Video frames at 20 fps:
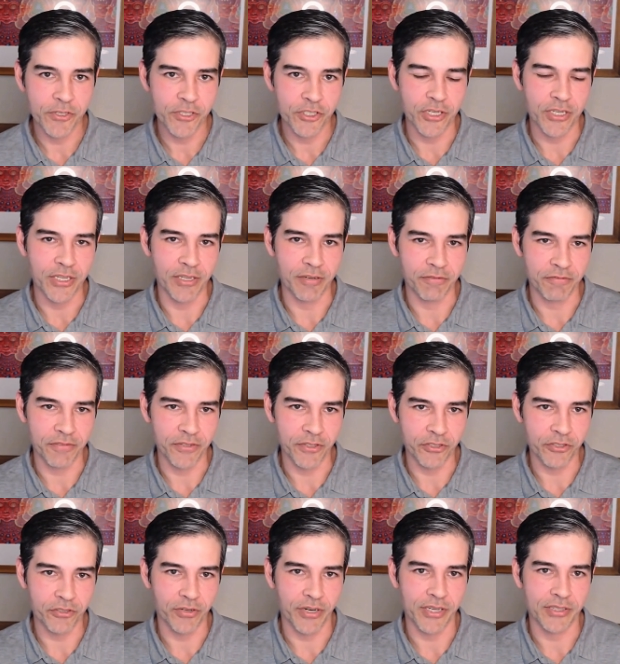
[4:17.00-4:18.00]
the
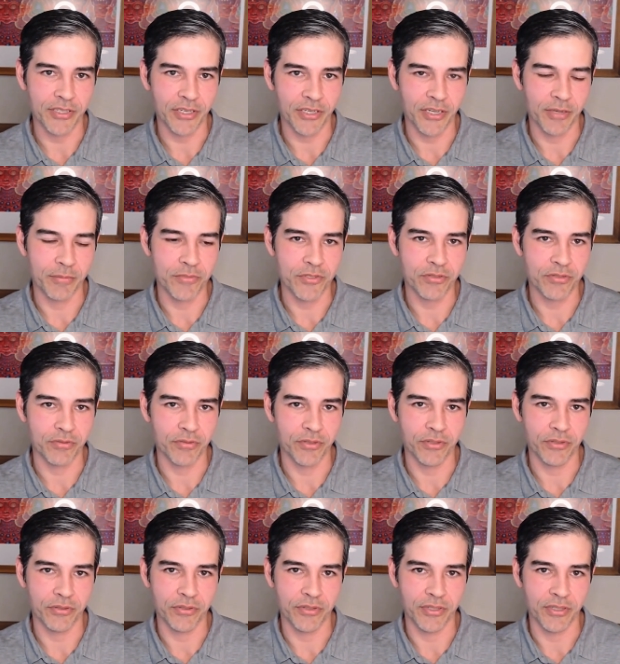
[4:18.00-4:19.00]
filtrate that comes
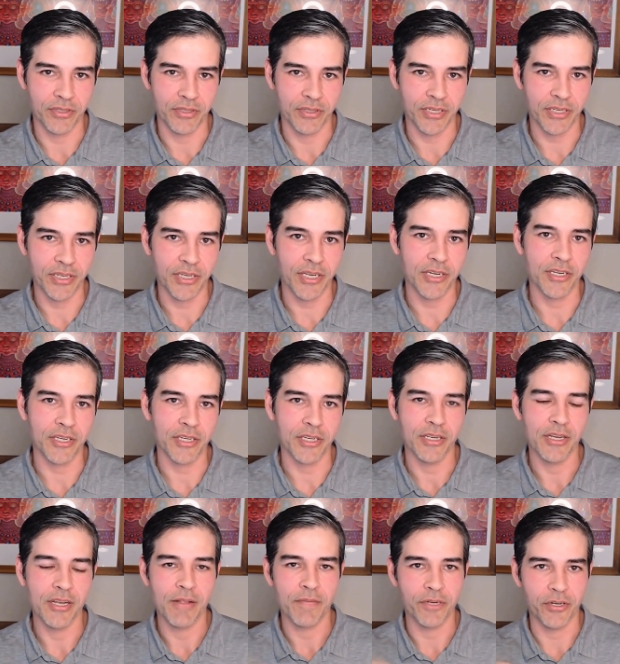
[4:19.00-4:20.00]
through the, the kidney
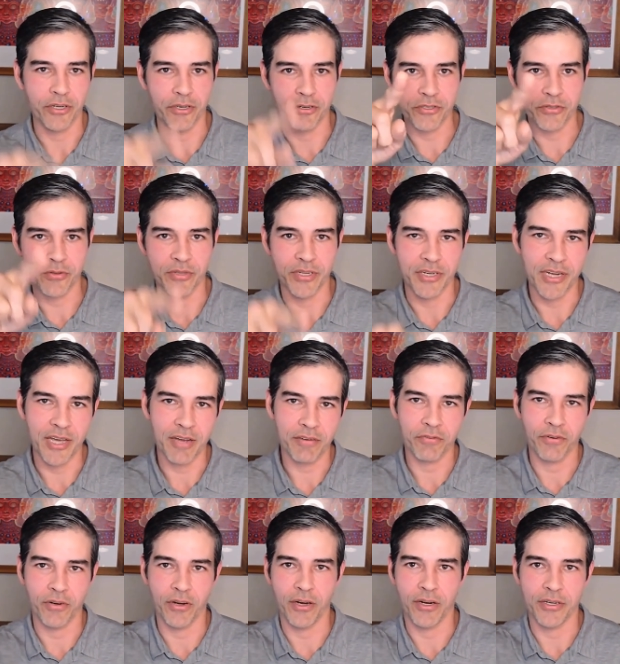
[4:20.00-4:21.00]
goes through the
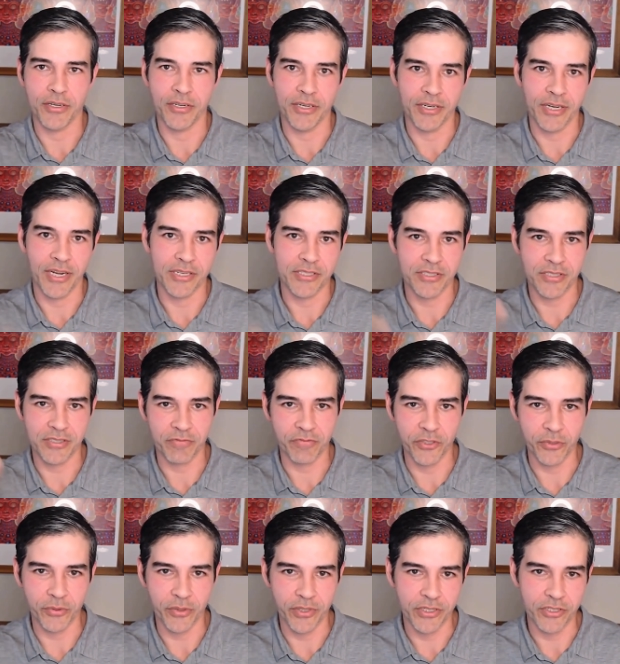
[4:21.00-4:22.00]
nephron and as
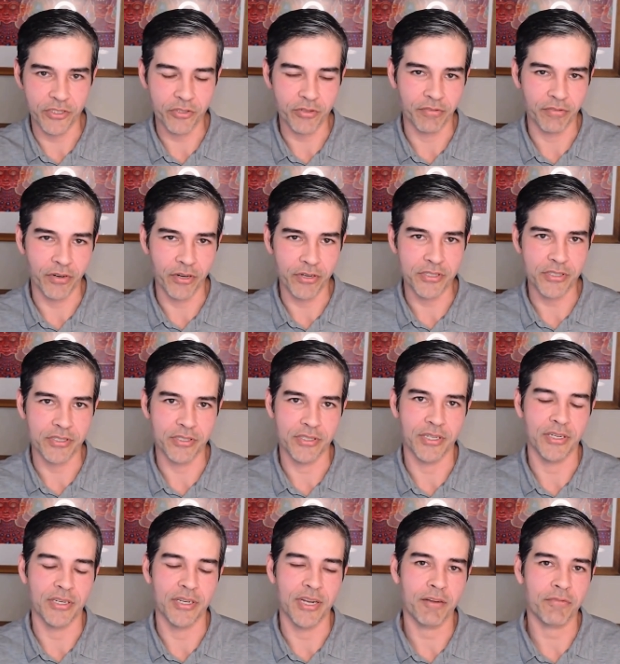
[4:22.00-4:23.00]
fluid traverses
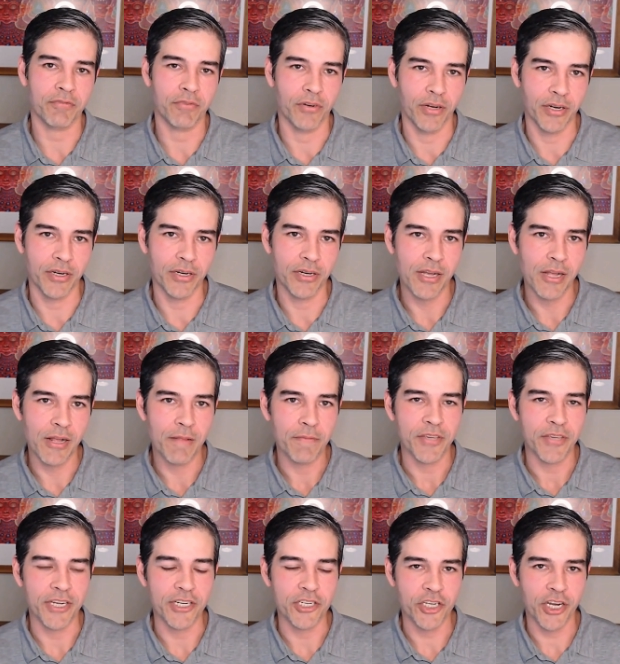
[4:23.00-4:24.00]
the nephron, mm-hmm.
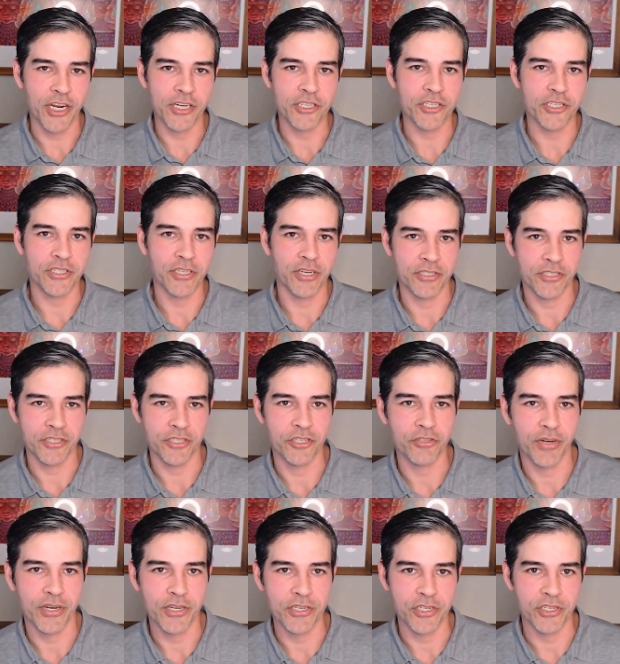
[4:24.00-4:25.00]
it changes
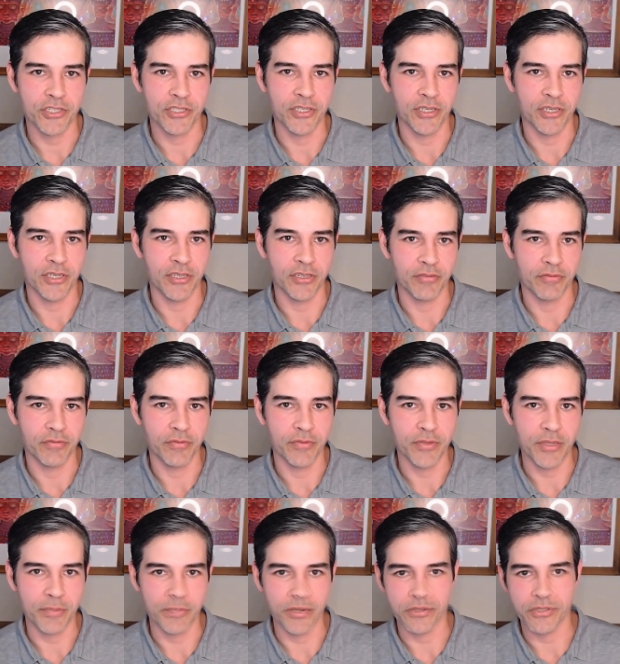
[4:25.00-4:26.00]
concentration of the
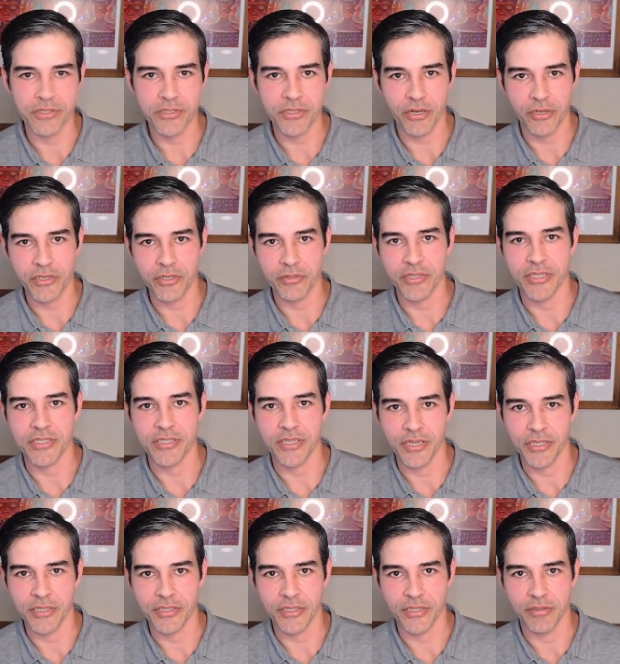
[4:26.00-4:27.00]
amount of solute that's
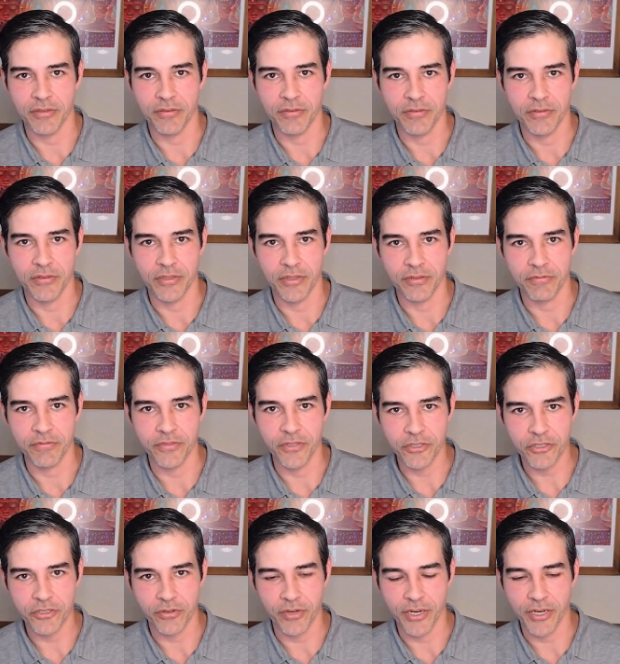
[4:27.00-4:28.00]
in the, the
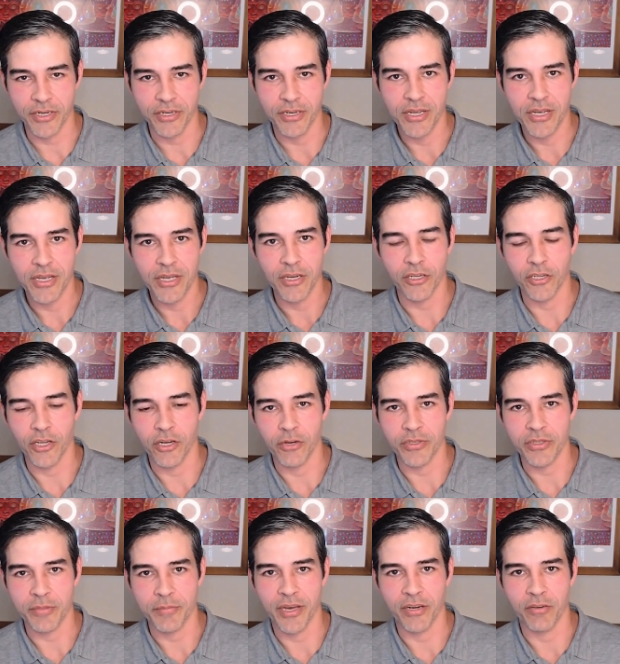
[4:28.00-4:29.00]
filtrate along with
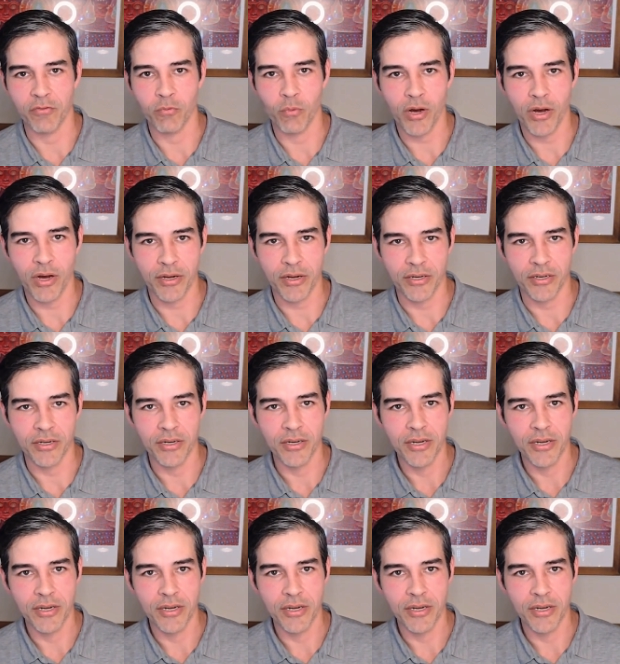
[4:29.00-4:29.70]
the amount of water.